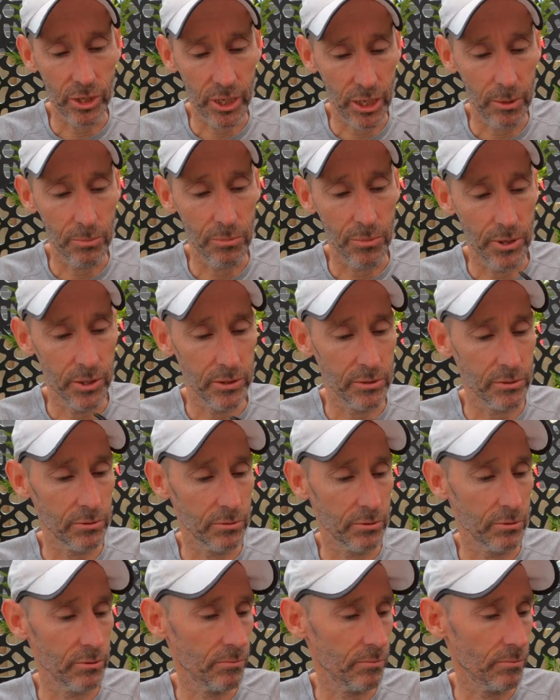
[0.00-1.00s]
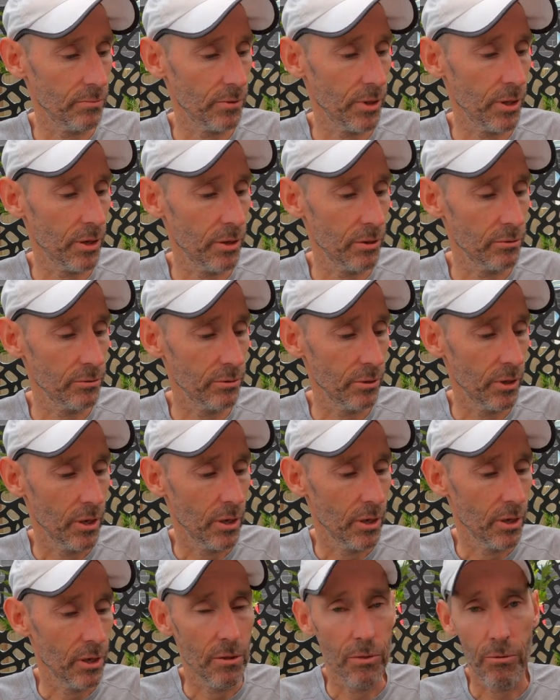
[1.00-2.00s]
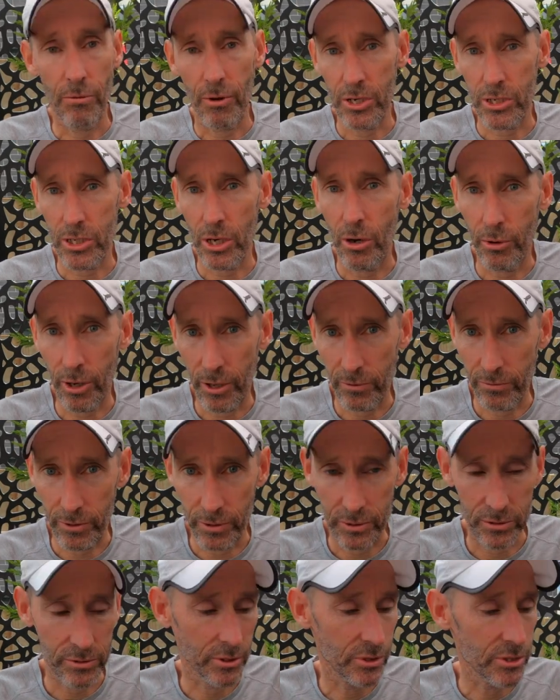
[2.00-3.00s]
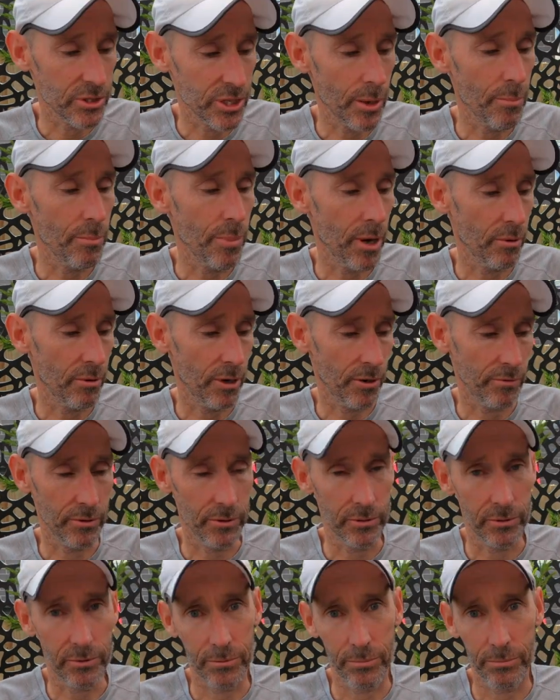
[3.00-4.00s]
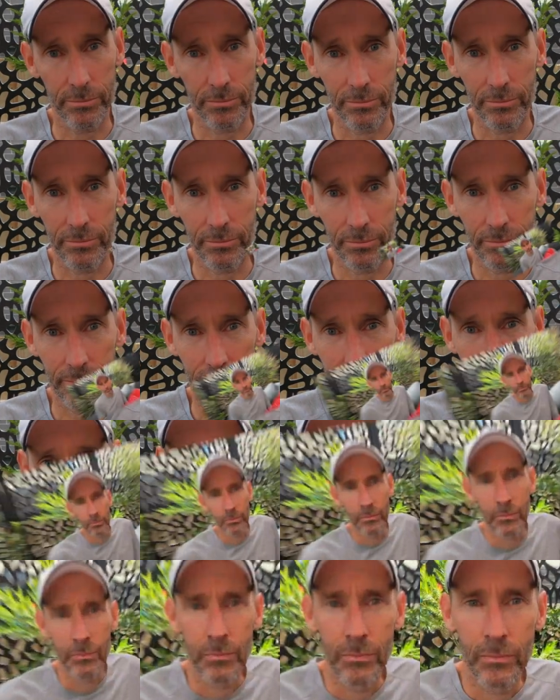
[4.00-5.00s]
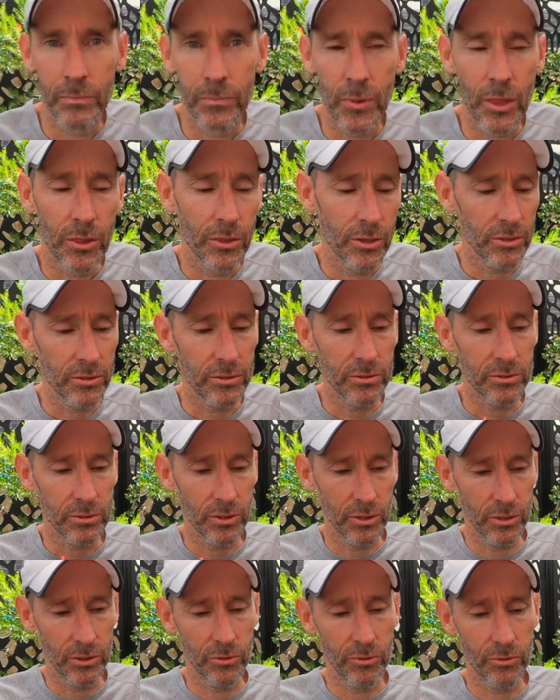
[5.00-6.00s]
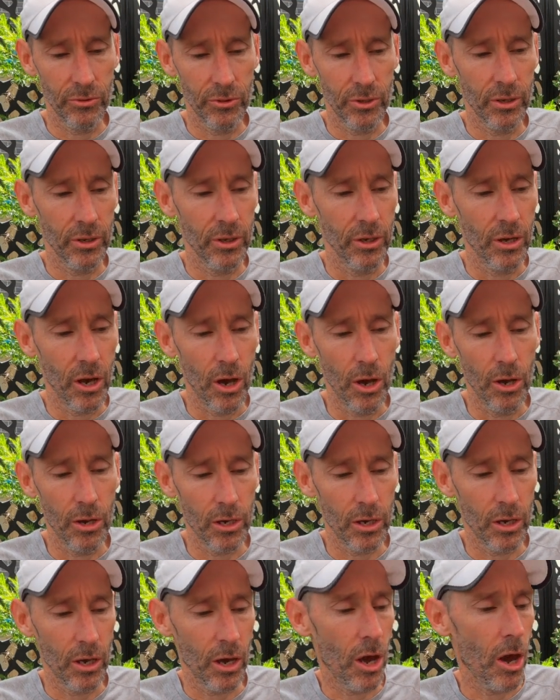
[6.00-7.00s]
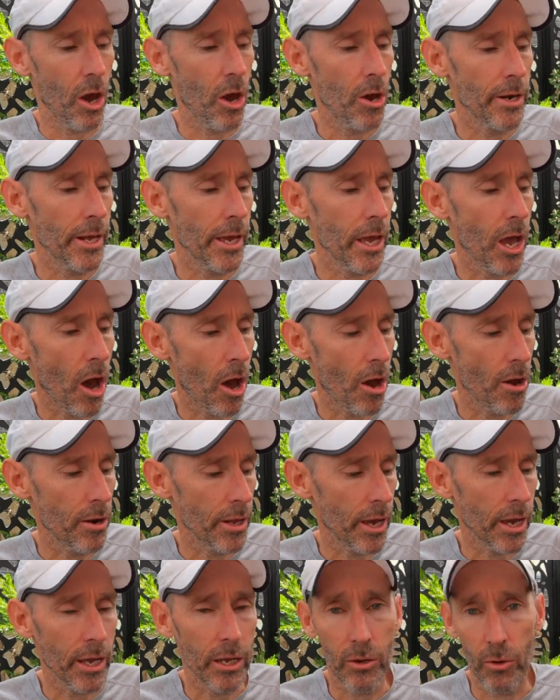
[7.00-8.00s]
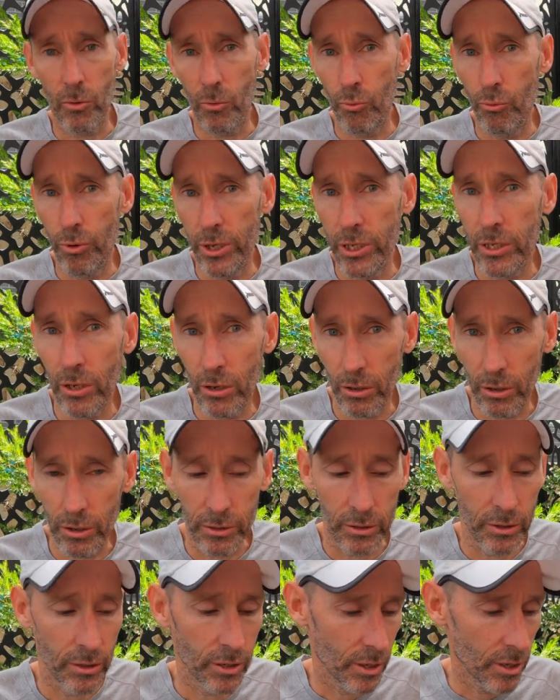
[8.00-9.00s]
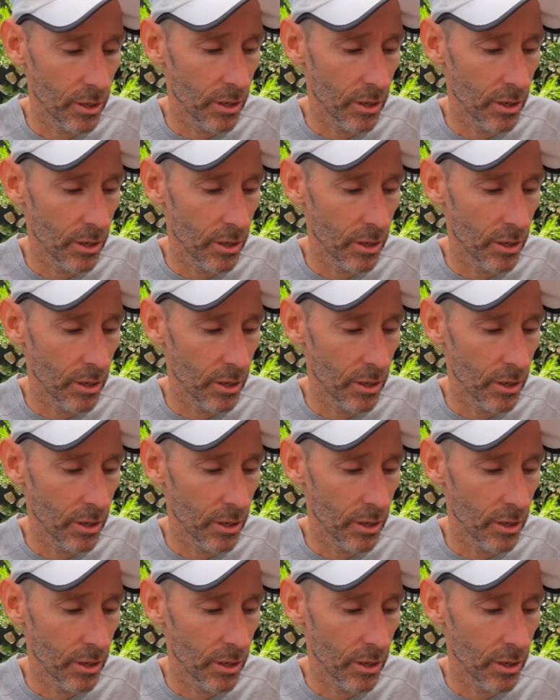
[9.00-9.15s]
keep this for those threshold efforts and tempo efforts. This is the Hoka One One Rincon.